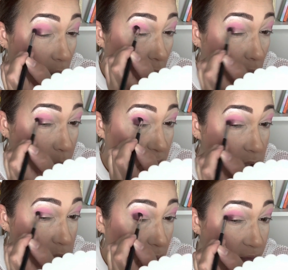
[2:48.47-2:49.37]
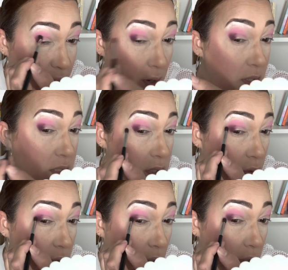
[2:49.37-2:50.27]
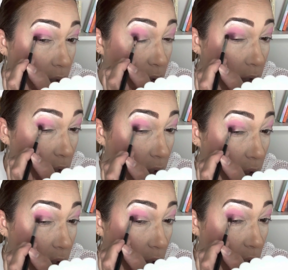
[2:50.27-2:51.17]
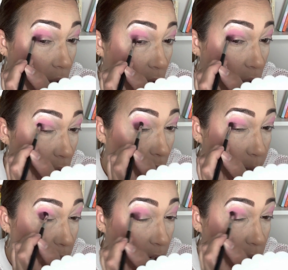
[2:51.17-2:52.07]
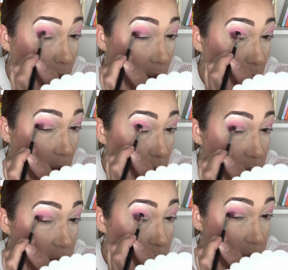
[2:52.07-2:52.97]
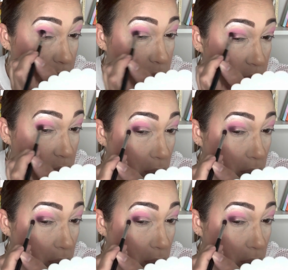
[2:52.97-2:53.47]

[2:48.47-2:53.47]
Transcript: I mean, so far so good. I'm liking this.